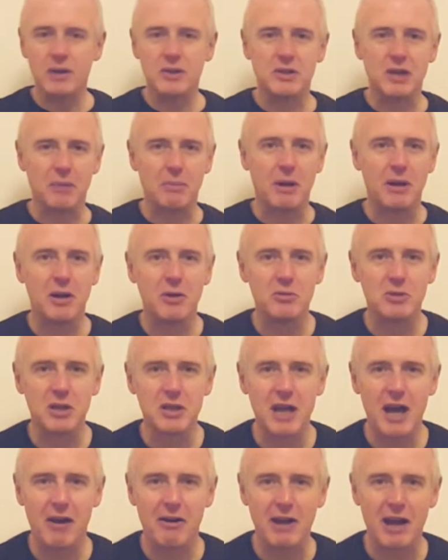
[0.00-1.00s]
I stick my nose
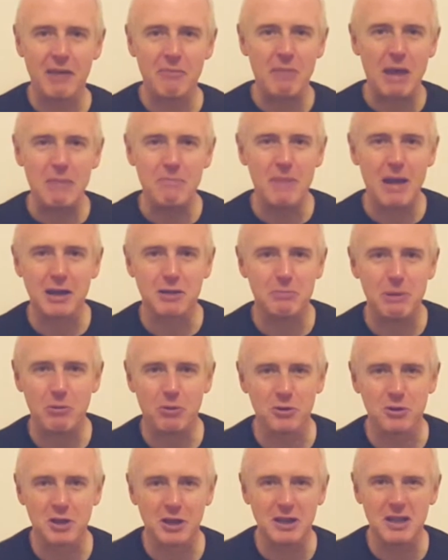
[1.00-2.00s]
in there and i it makes me
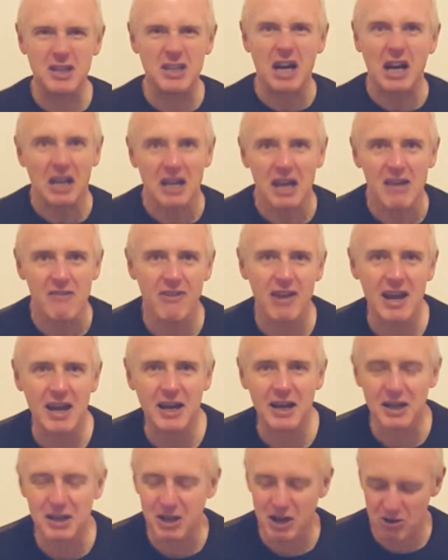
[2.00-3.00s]
want to dive
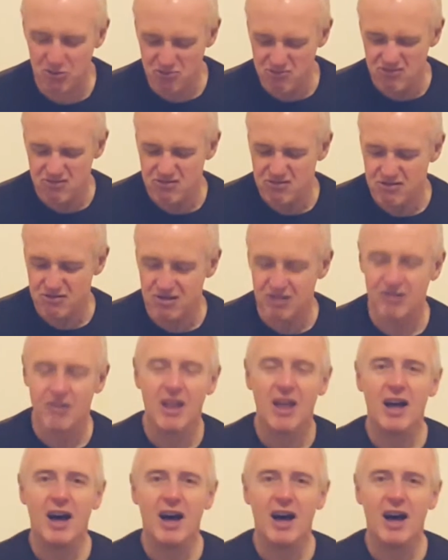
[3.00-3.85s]
in and go,